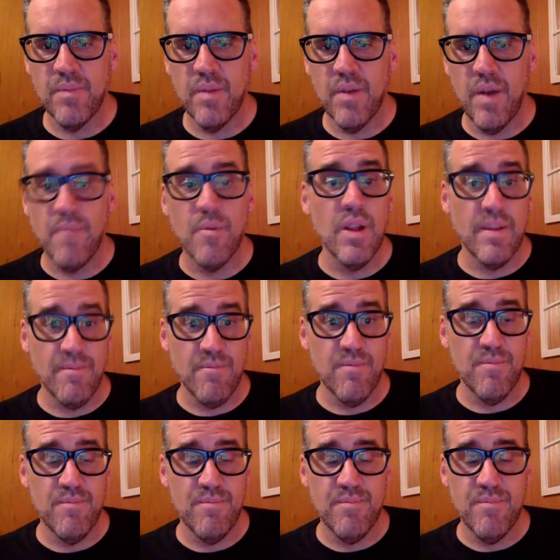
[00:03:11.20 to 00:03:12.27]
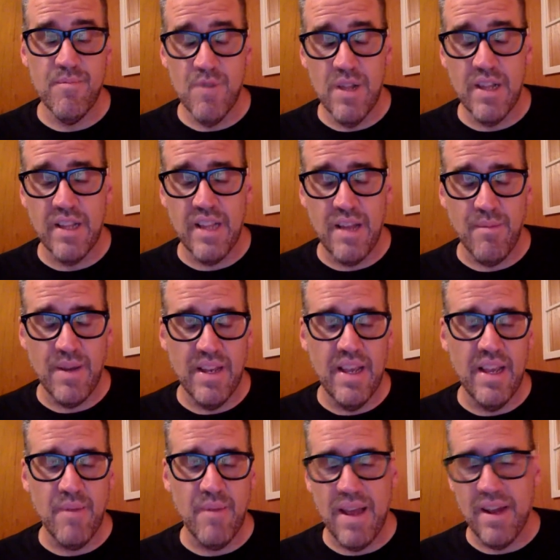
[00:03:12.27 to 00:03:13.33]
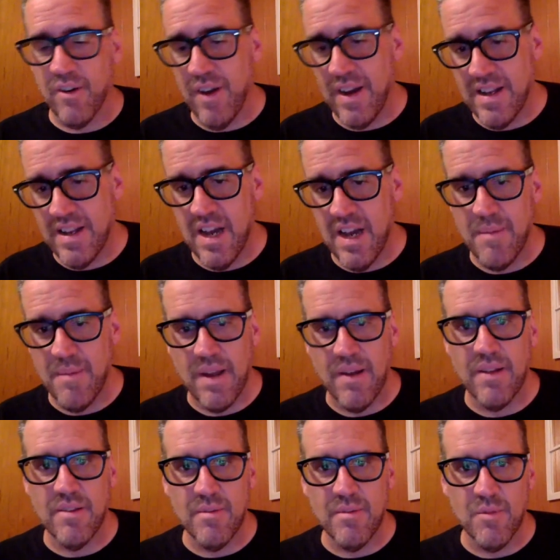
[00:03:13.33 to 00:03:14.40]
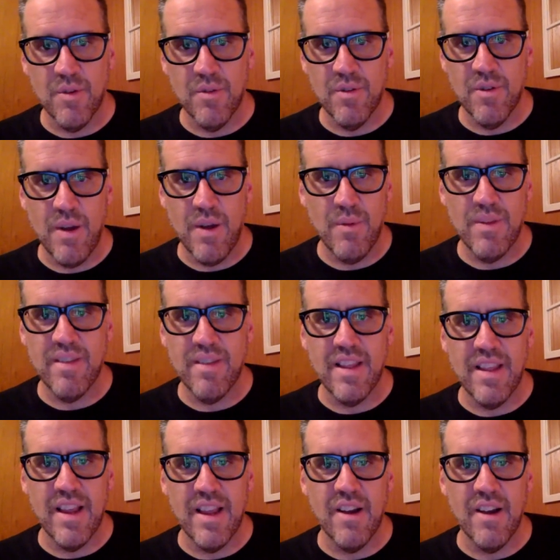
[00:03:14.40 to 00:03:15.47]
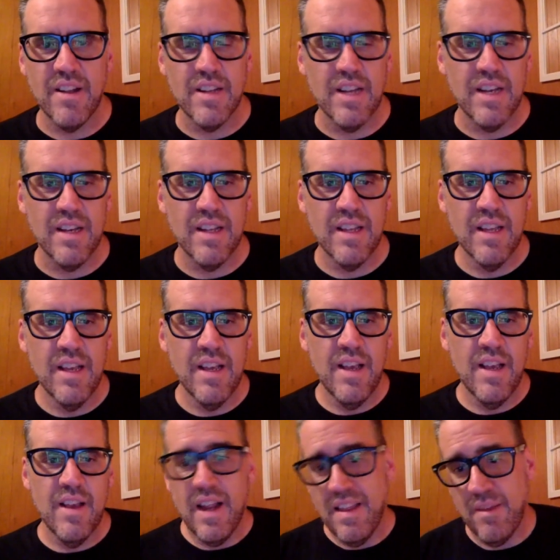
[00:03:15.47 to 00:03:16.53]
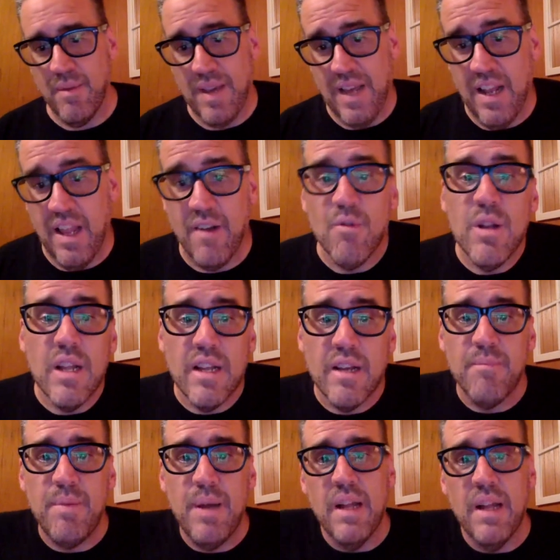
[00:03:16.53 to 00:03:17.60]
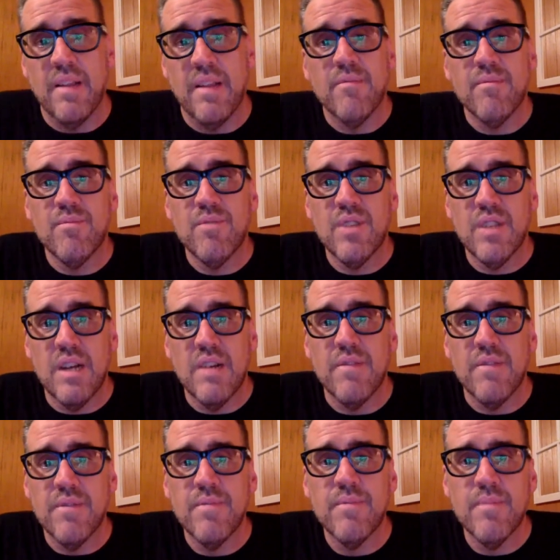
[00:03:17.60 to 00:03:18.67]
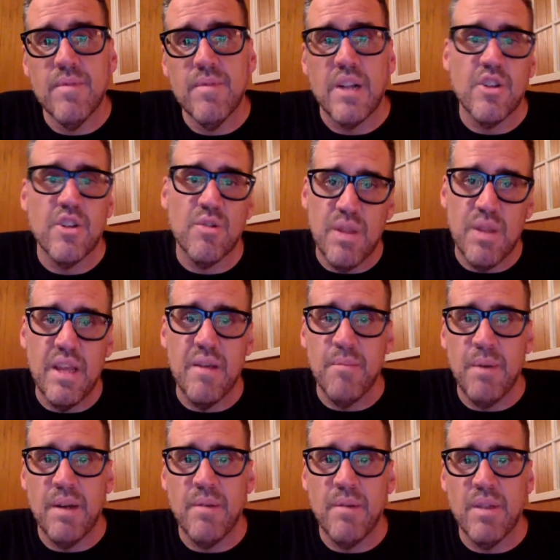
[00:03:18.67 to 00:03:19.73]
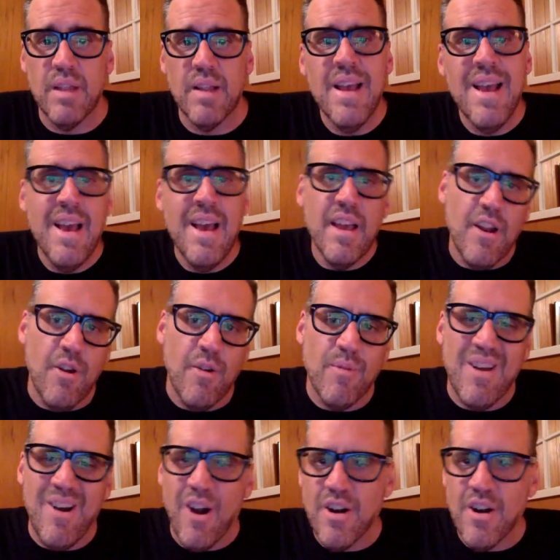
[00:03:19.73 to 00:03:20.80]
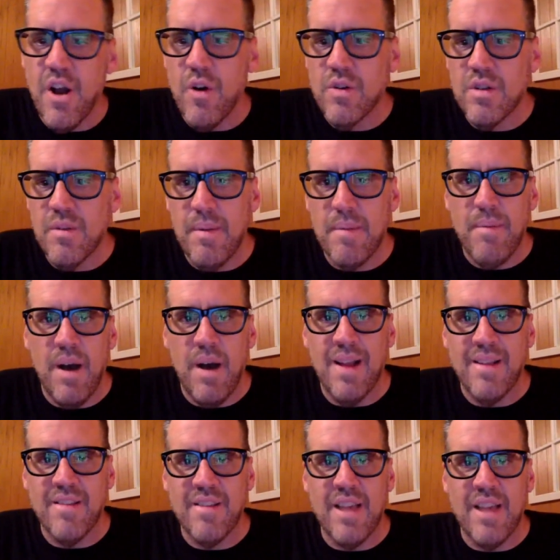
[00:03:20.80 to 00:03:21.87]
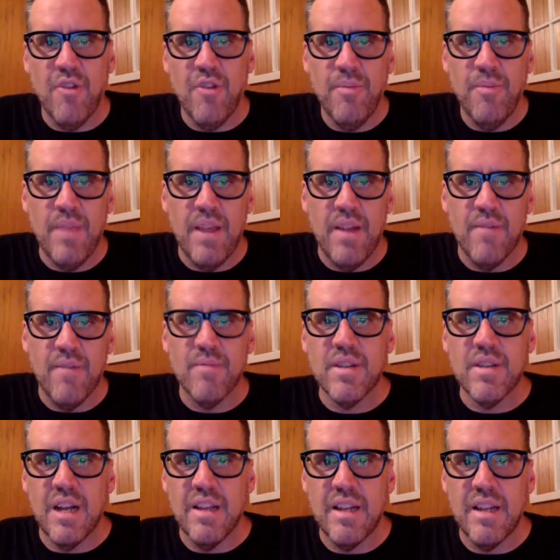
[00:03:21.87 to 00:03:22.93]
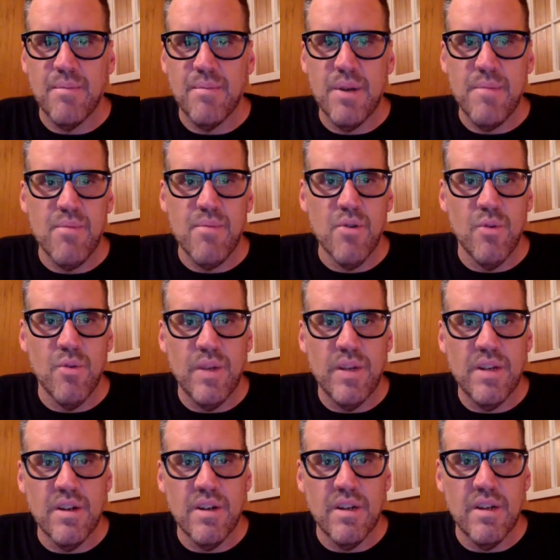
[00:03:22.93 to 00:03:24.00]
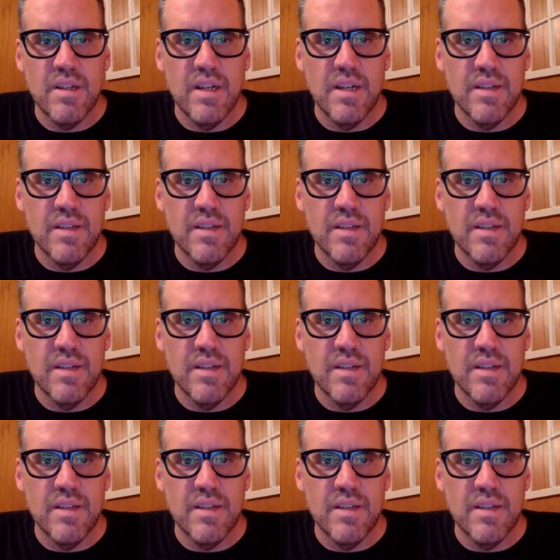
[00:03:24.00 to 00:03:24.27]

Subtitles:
I'm really, really glad we did. We had a great time there, had some great whiskey there, and I think we got a lot of really compelling stuff, not just with him, but with Ardnahoe was a bit behind schedule. Scotland had a pretty brutal winter, and